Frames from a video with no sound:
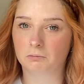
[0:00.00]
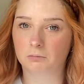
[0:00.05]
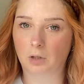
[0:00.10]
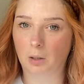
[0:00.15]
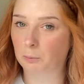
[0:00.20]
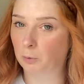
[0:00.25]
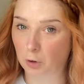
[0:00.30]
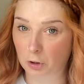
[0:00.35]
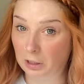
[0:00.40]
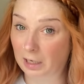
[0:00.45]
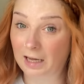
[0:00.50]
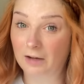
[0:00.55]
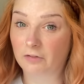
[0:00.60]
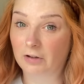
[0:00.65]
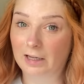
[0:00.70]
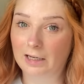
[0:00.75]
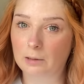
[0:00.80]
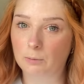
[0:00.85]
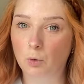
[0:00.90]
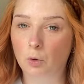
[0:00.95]
I'm not going to have
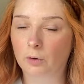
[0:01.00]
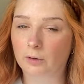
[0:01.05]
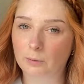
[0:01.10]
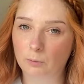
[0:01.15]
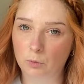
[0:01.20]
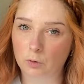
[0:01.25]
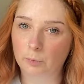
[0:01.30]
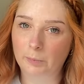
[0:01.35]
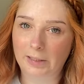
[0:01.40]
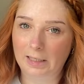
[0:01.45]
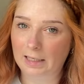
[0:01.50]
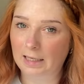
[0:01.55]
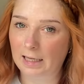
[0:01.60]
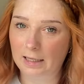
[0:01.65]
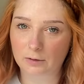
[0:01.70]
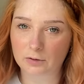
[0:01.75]
it anymore. It will be